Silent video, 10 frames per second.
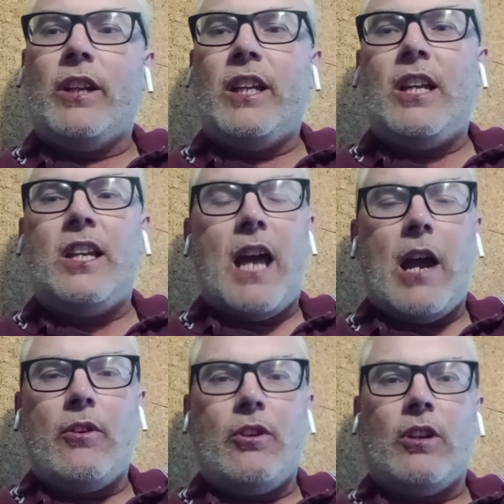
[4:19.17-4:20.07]
He, he
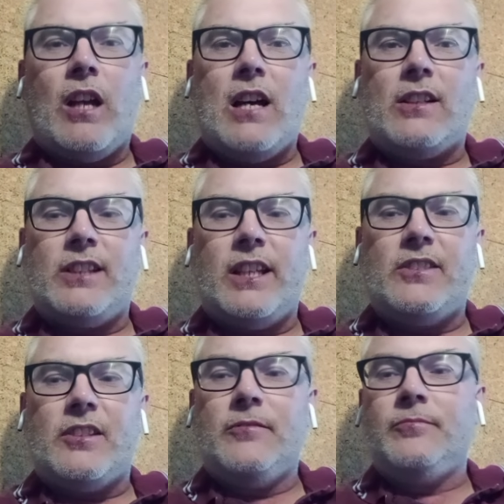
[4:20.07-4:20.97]
carried on last
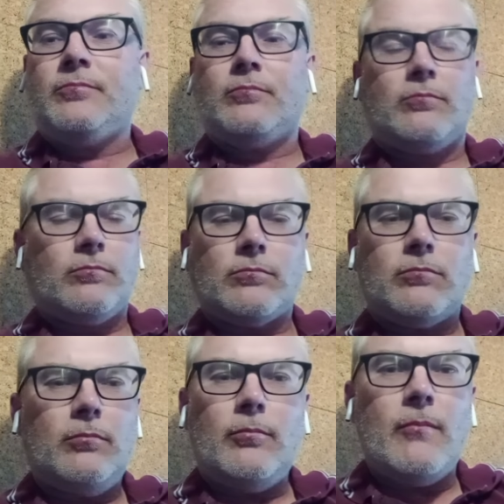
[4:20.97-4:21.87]
season,
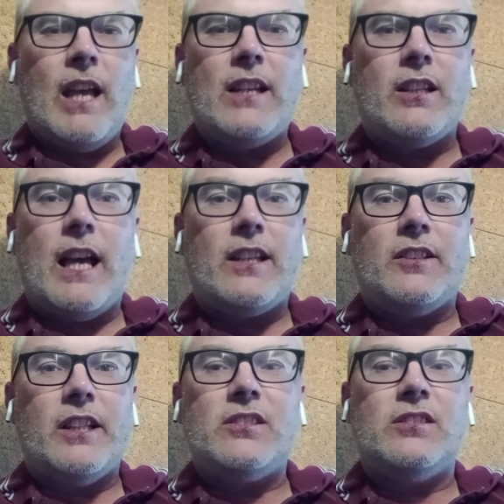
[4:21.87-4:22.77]
had a, had a
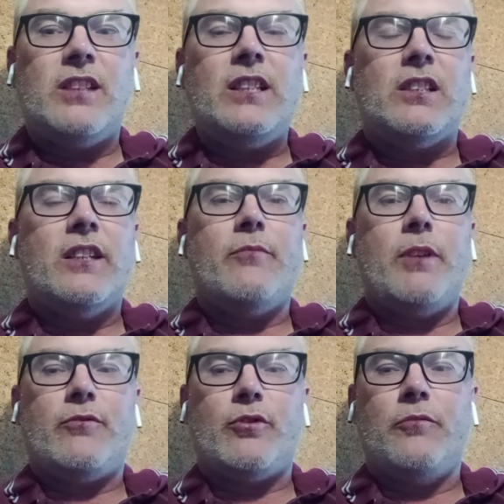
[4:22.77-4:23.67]
decent season, if,
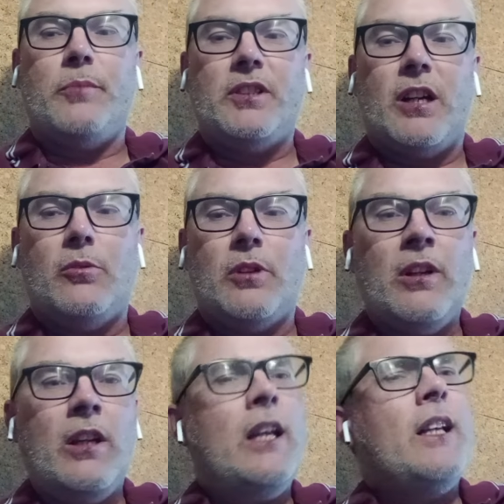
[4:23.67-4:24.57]
if truth be told.
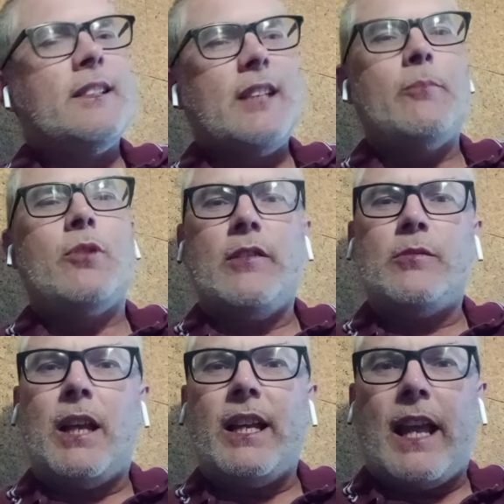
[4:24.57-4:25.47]
Sometimes
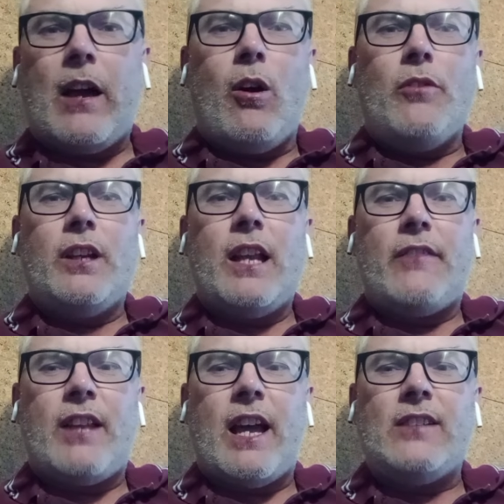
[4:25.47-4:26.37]
played out on the
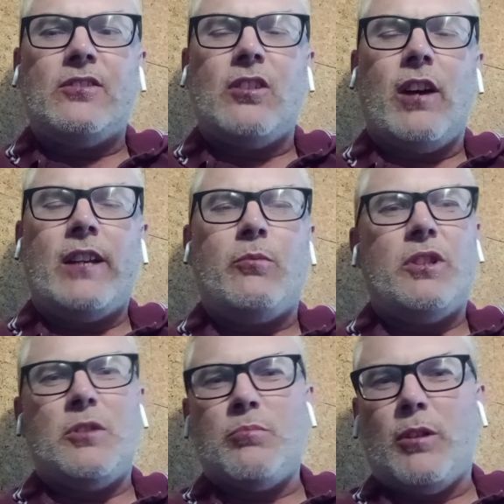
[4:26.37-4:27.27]
left hand side, which
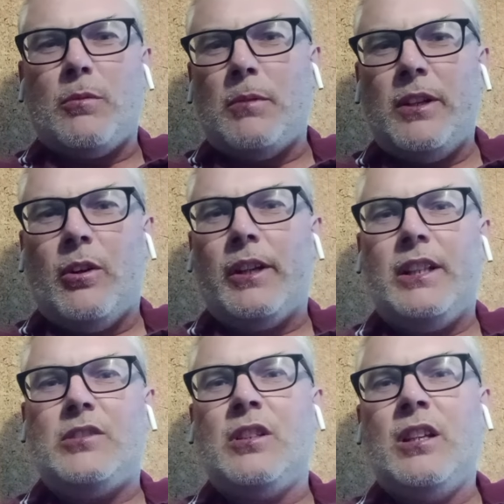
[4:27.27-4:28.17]
is probably not
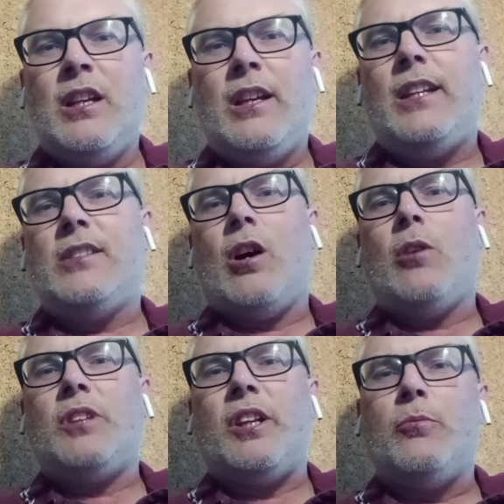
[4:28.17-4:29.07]
his his
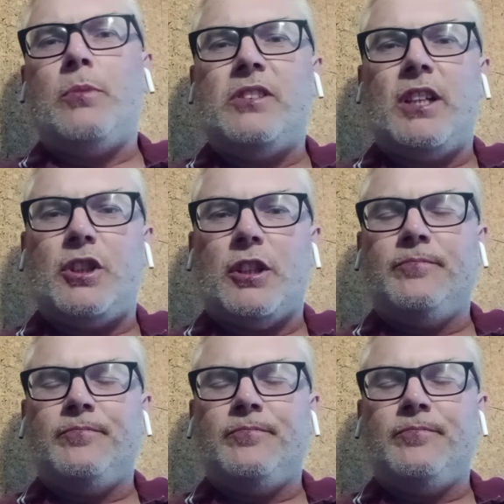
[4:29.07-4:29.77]
ideal position.